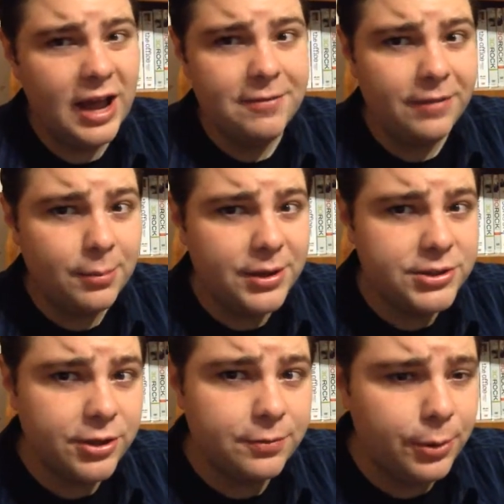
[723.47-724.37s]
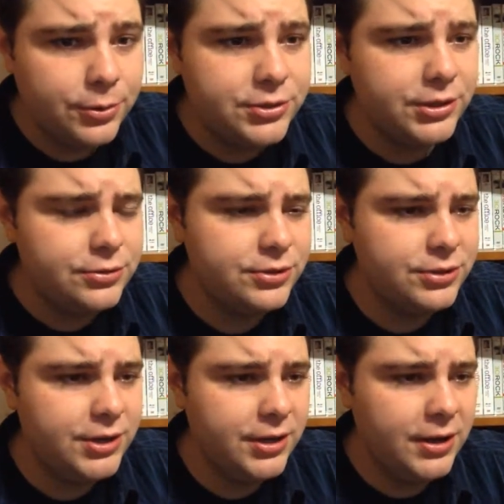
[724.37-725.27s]
I found myself most
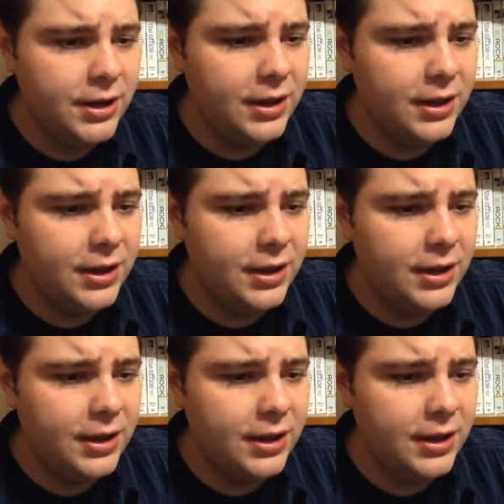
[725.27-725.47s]
interested